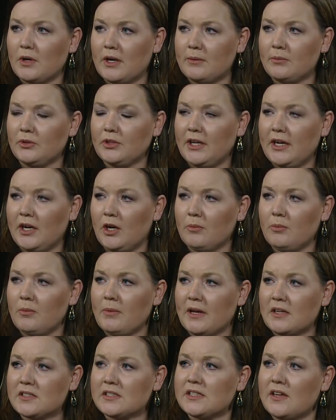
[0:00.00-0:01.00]
We're able to help
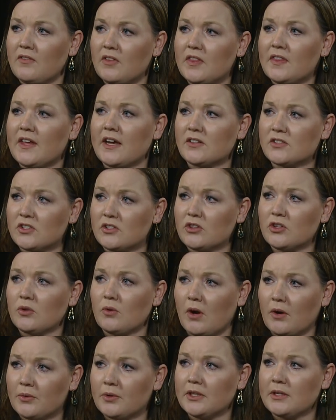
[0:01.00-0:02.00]
about 7,000
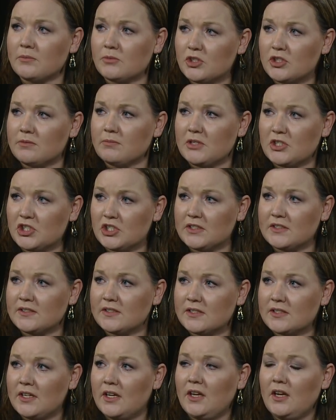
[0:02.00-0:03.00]
through our redemption
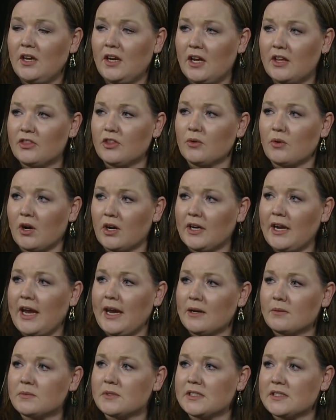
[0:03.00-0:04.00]
missions, and through our
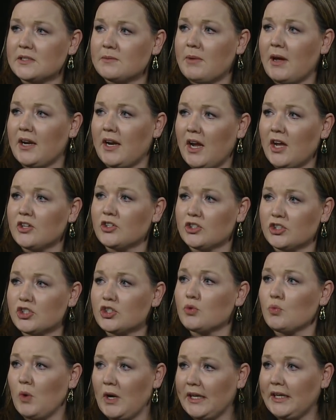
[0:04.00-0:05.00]
camps, it's about
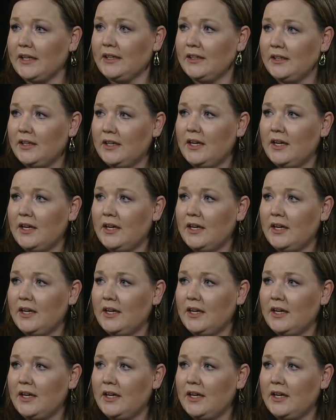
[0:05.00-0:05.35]
120.